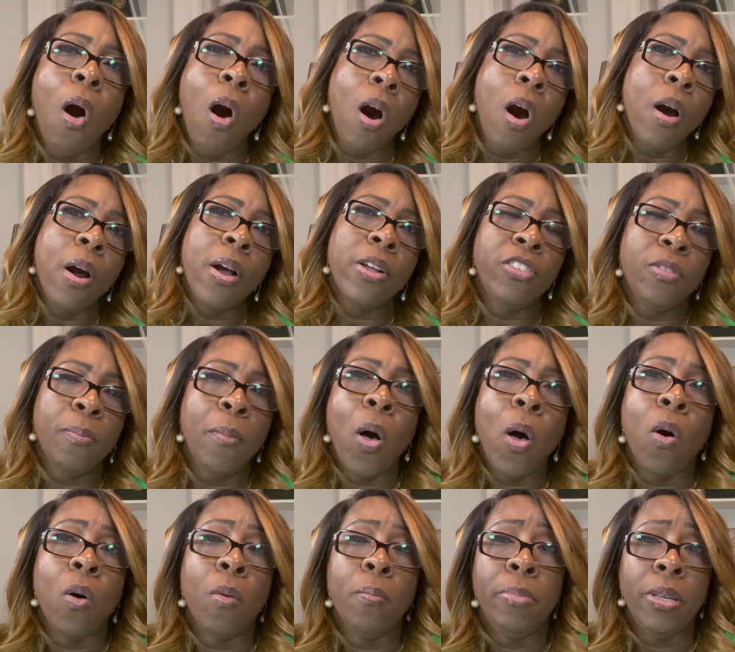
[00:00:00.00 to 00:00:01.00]
are a
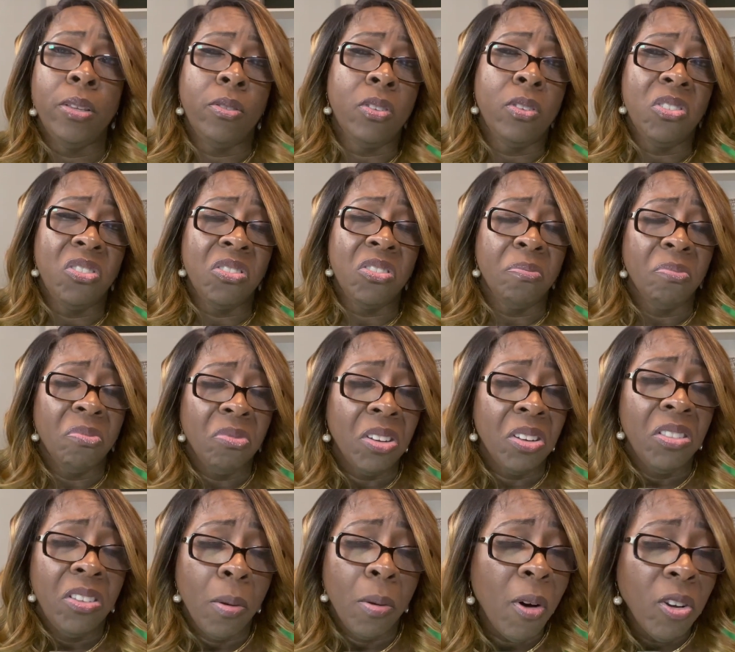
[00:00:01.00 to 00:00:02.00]
small business?
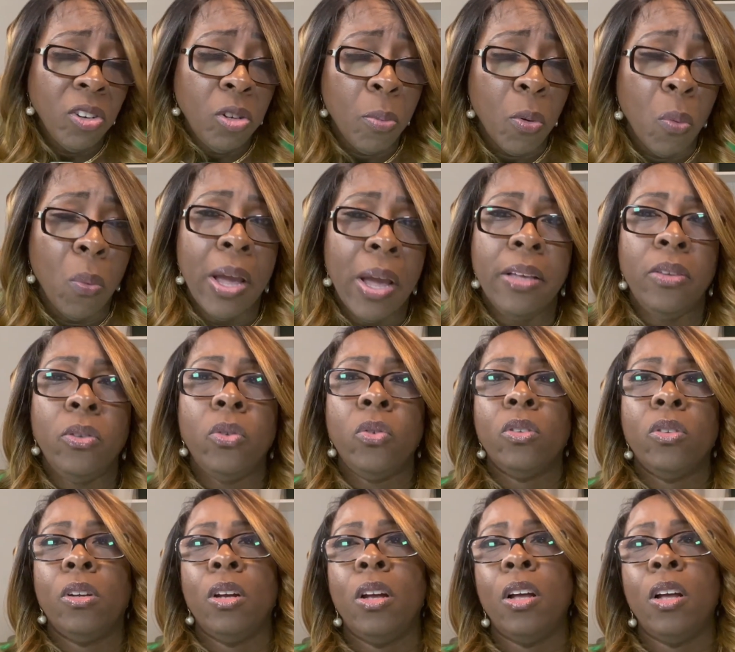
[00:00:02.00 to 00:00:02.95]
There are multiple ways.